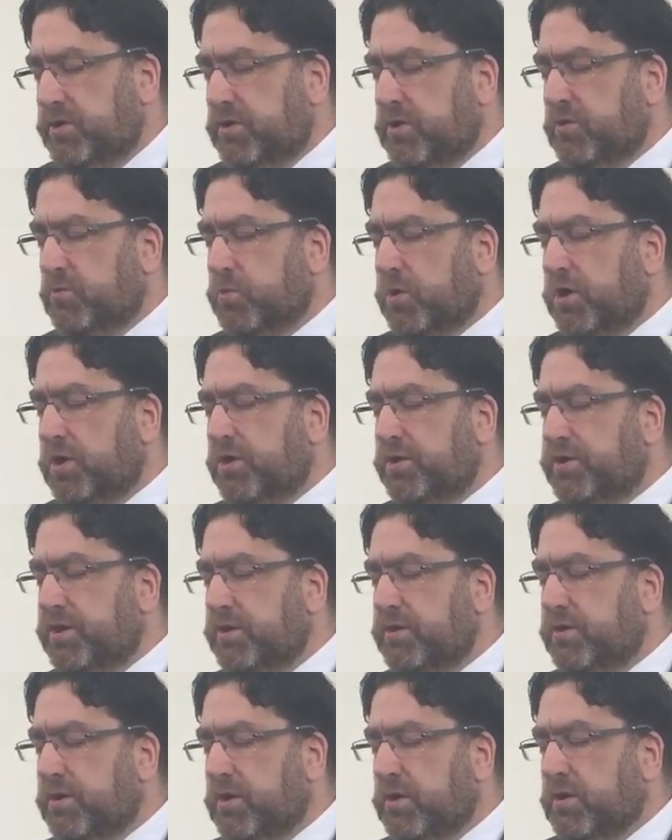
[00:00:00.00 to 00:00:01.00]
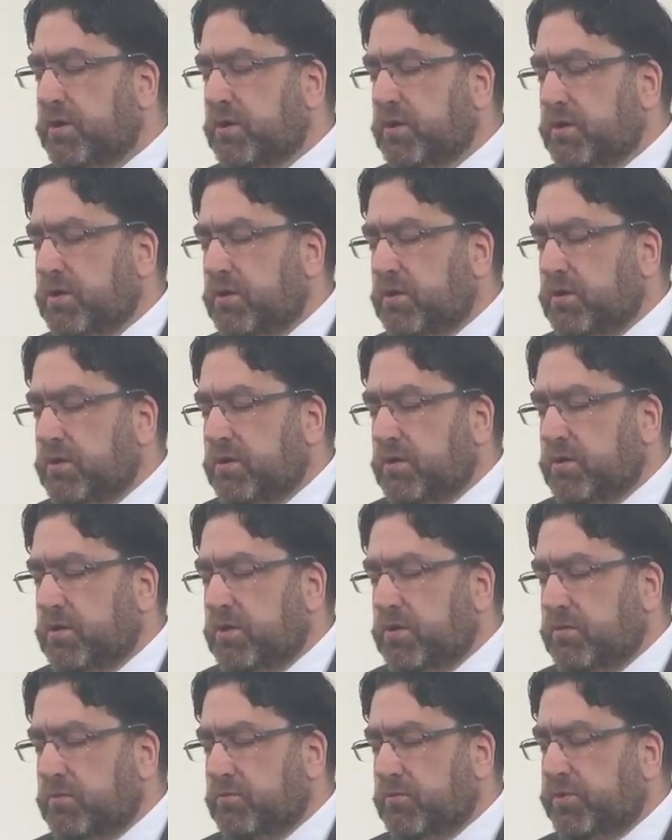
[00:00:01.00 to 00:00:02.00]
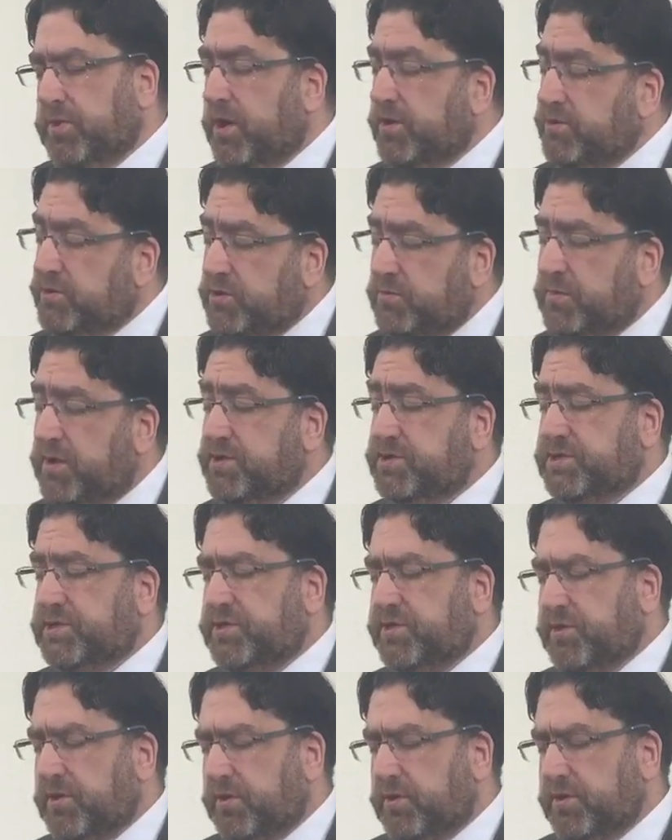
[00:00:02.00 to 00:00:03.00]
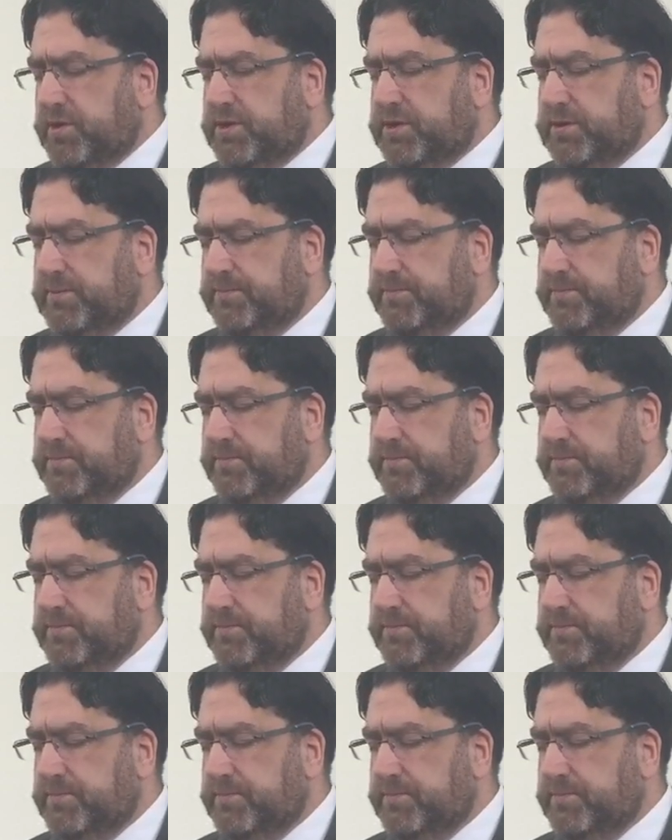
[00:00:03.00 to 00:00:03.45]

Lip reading: your word and without too much thought.